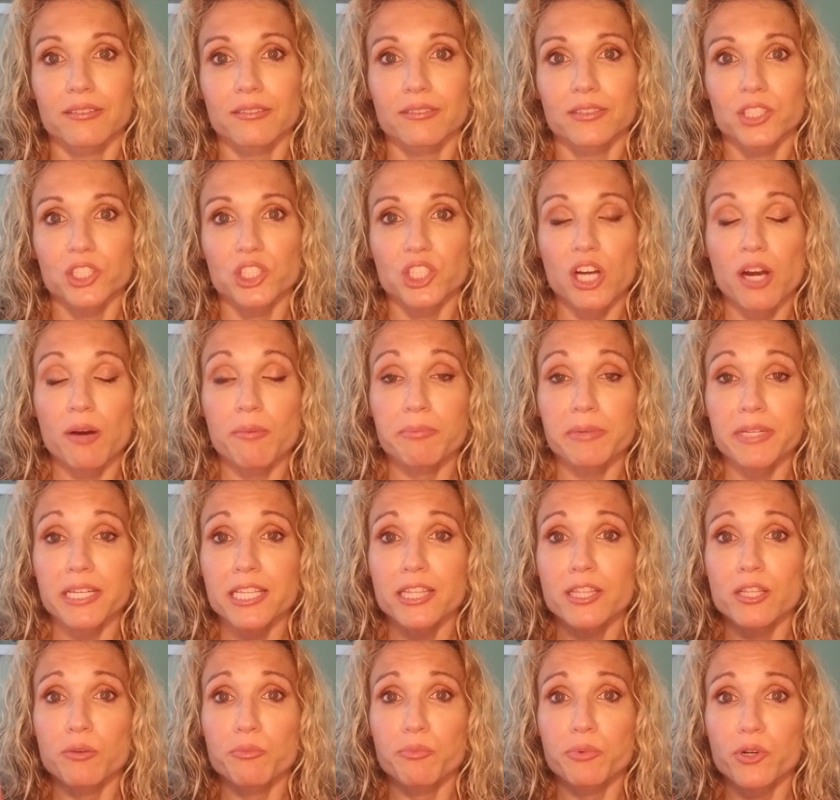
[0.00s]
shopping
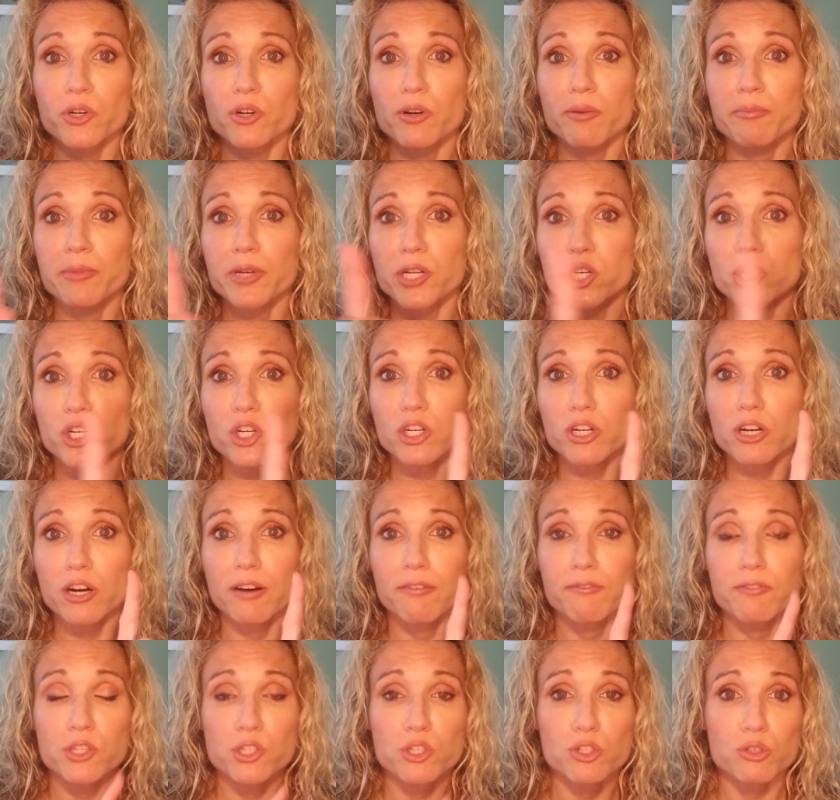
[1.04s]
in the perimeter
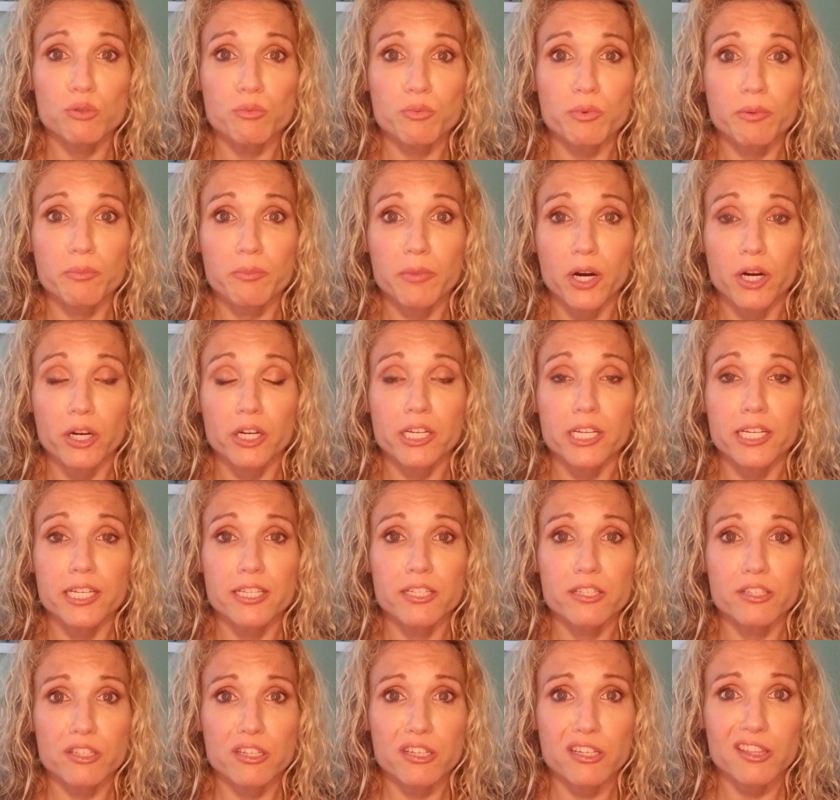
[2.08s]
of the supermarket
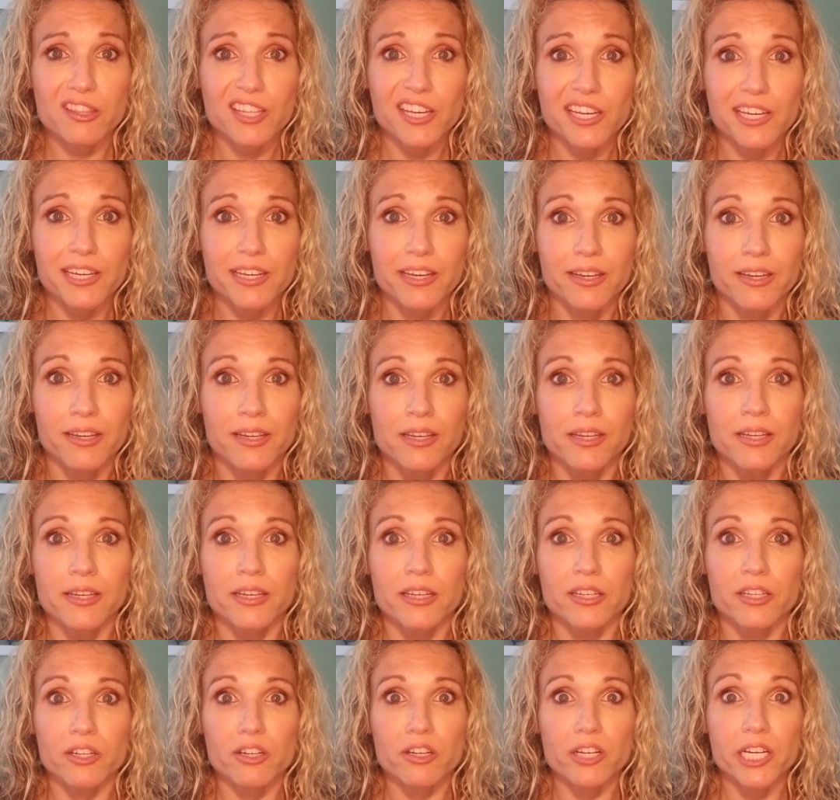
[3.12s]
is a good thing.
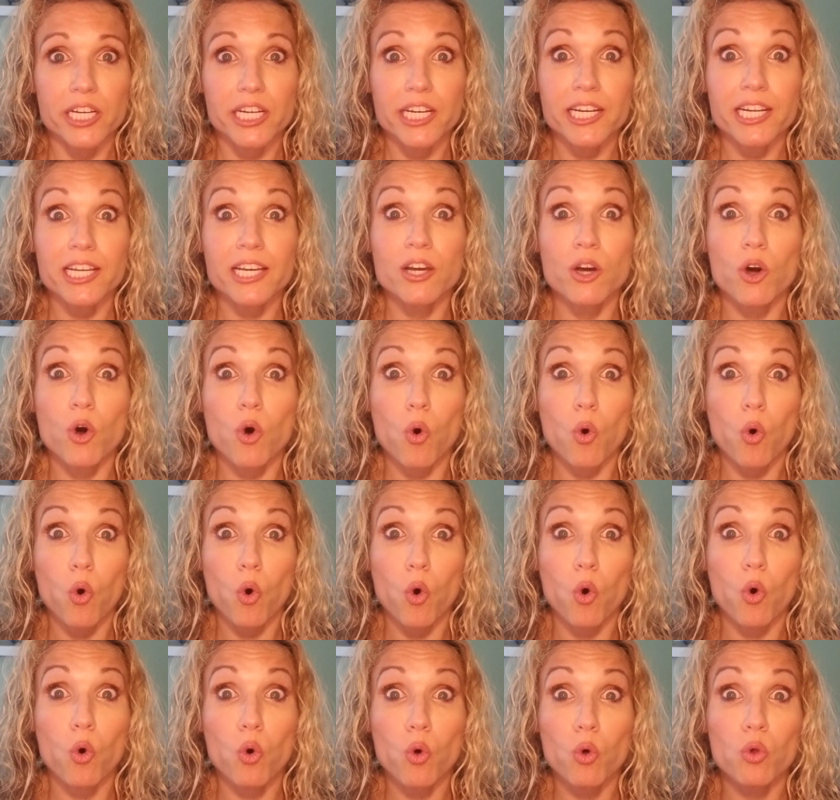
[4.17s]
You're eating
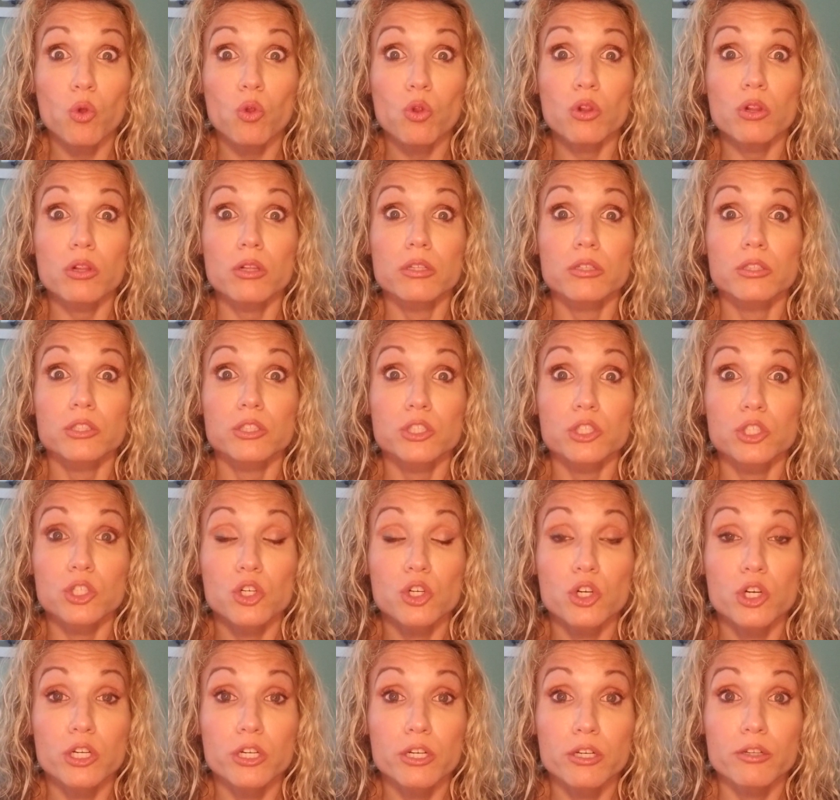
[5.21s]
whole,
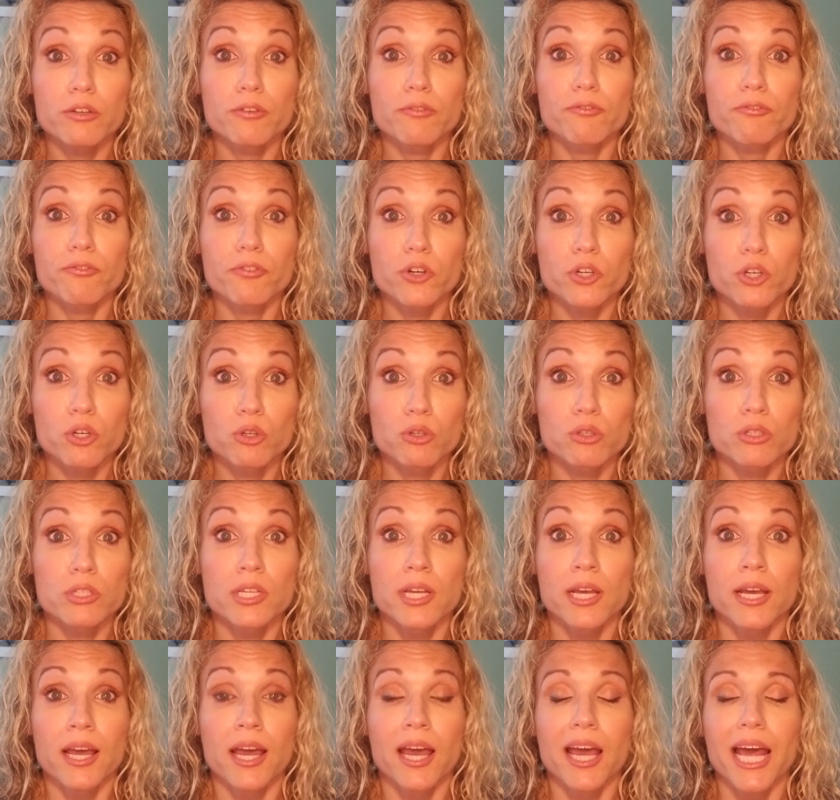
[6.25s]
good foods.
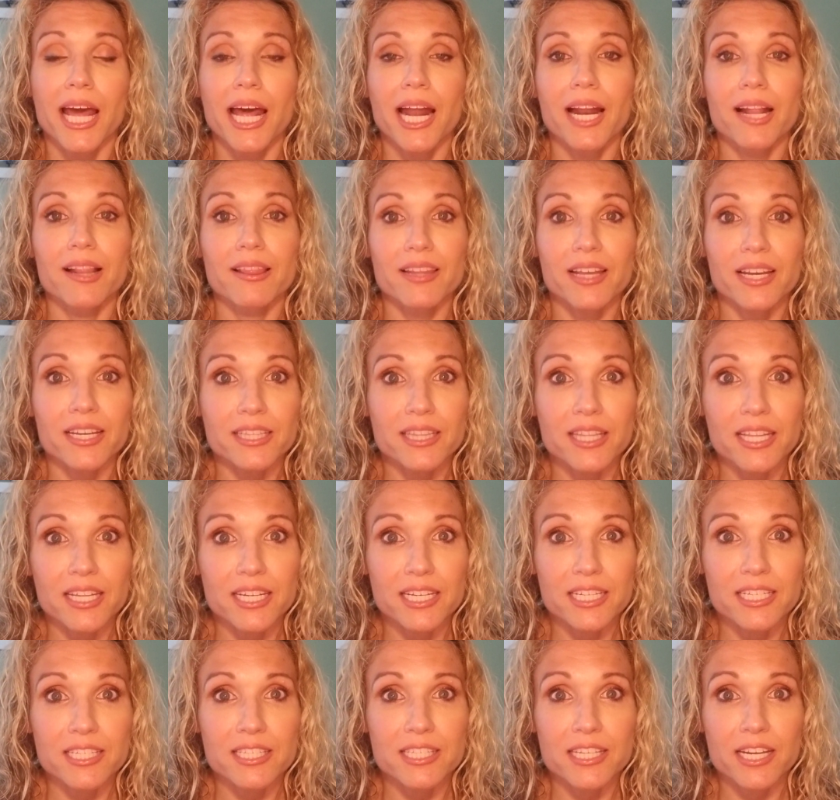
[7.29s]
And I like
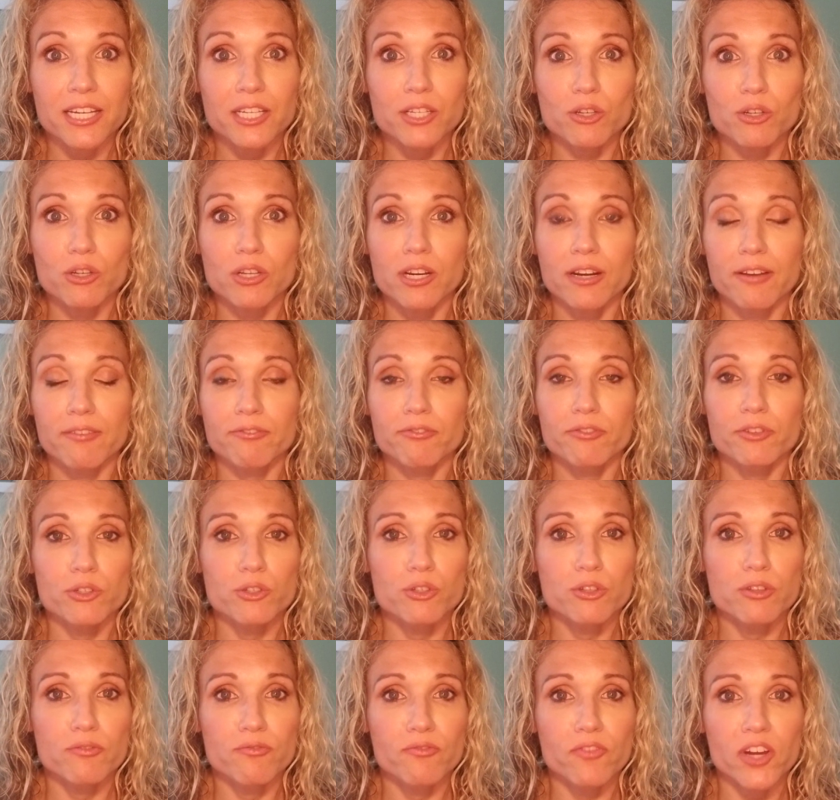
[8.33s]
that he said you can have
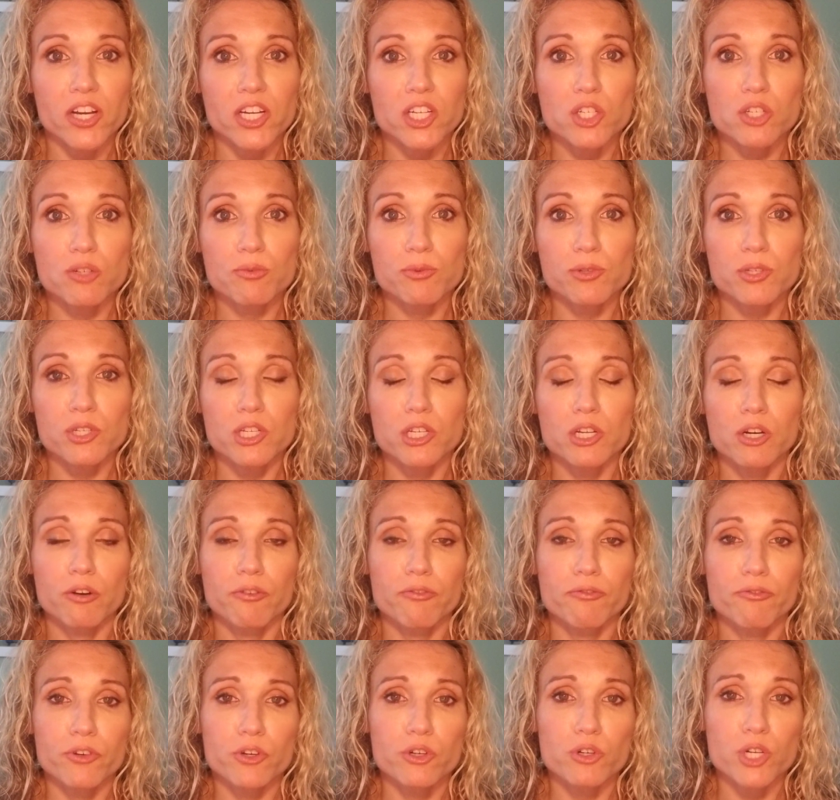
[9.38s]
fruits and vegetables.
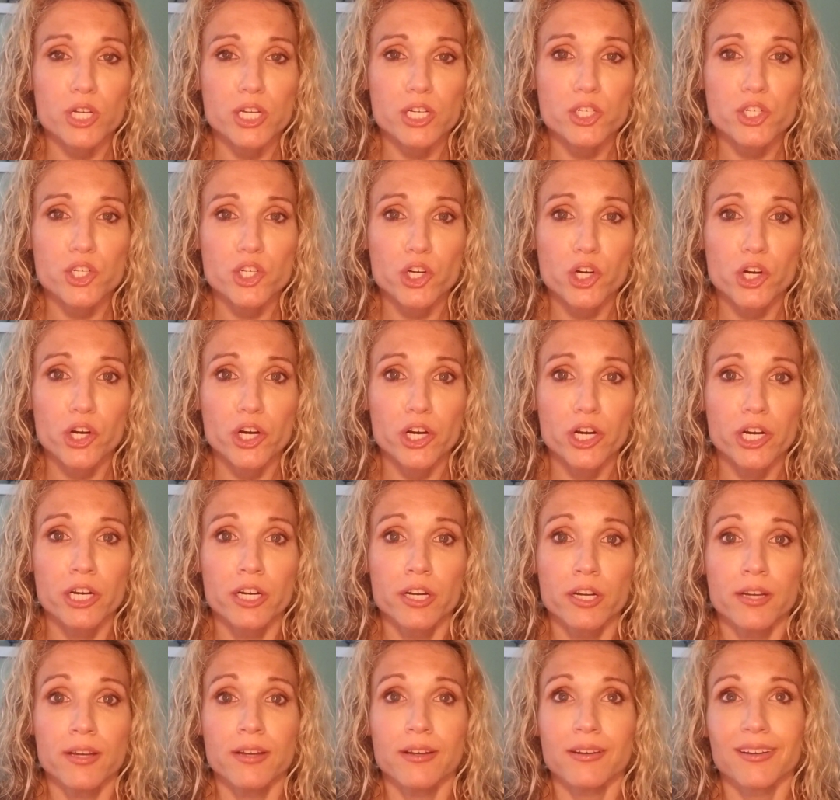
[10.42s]
Fruit has
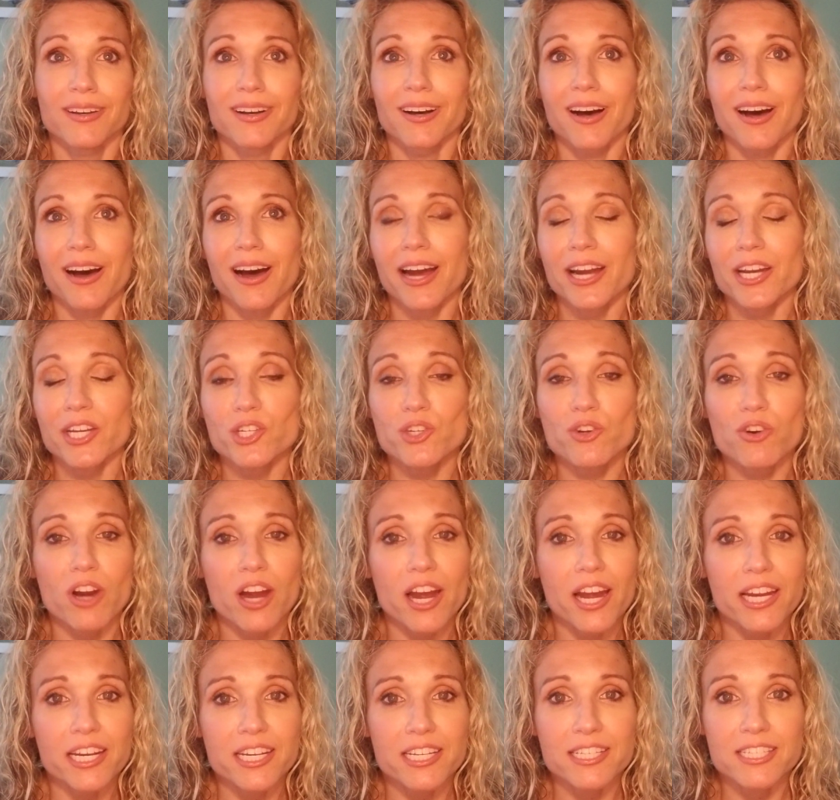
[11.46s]
sugar. I
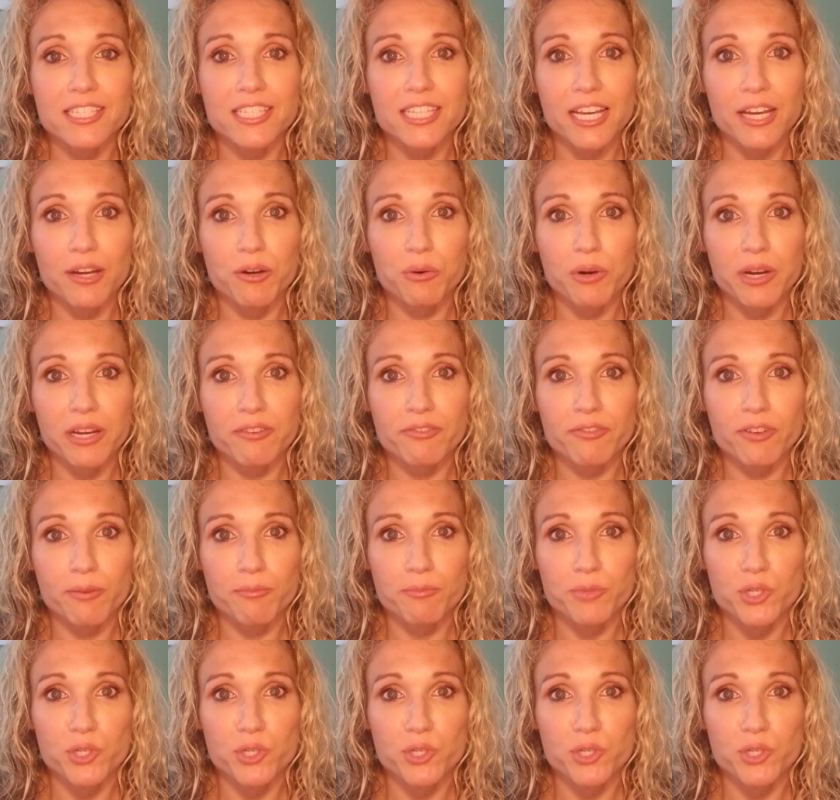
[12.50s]
try to stay away from